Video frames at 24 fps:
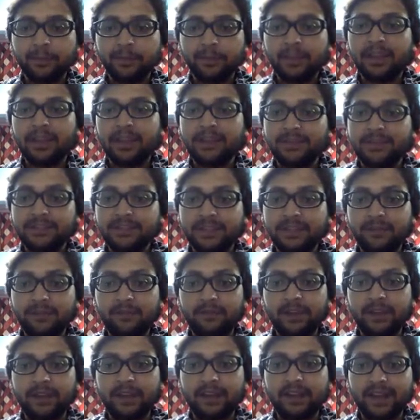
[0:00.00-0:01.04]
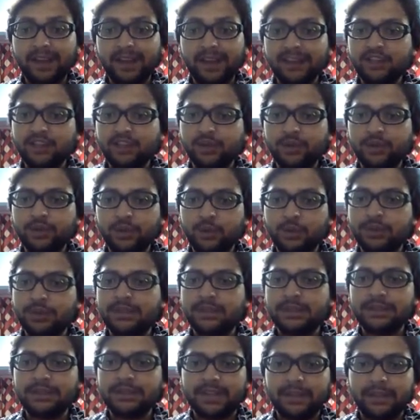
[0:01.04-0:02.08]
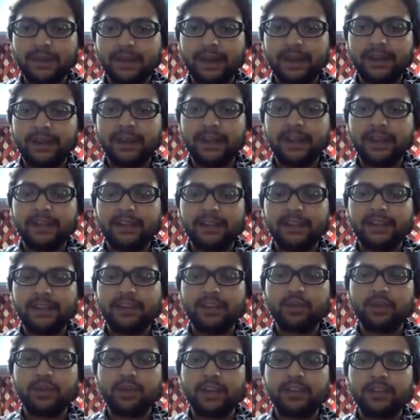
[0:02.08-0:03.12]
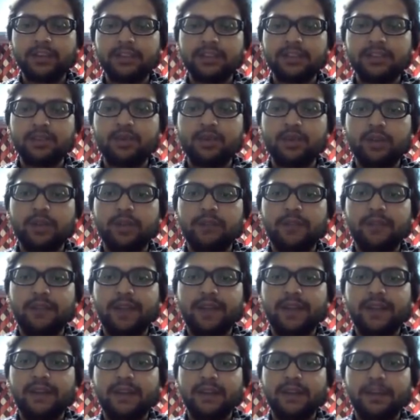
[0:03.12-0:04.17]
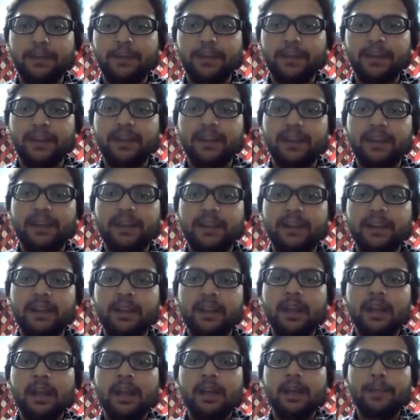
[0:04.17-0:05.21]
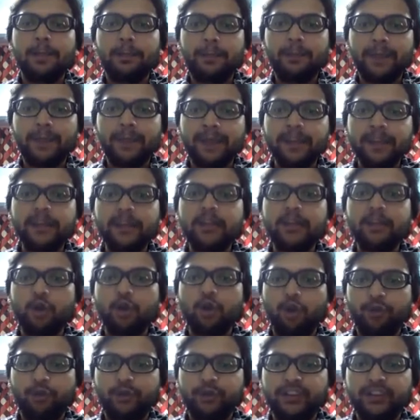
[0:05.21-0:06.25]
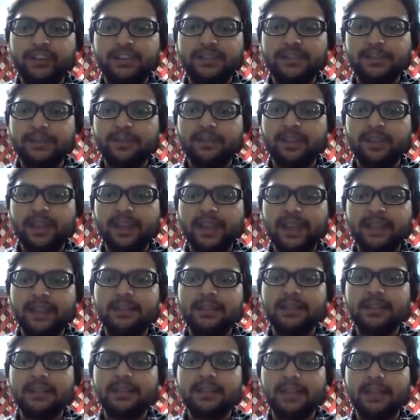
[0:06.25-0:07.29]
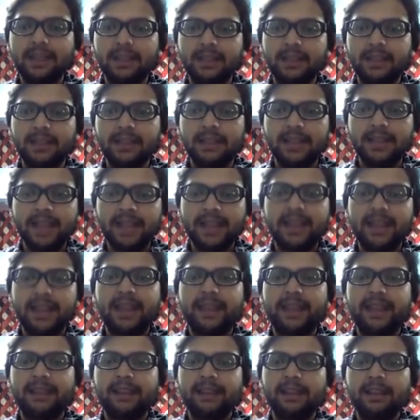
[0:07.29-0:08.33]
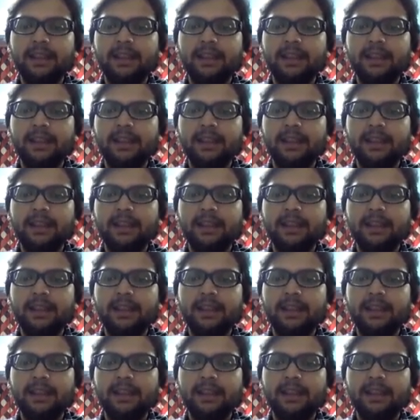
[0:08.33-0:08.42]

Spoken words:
if someone tries to use the same idea, then you can just go and file complaint in patent office, and they can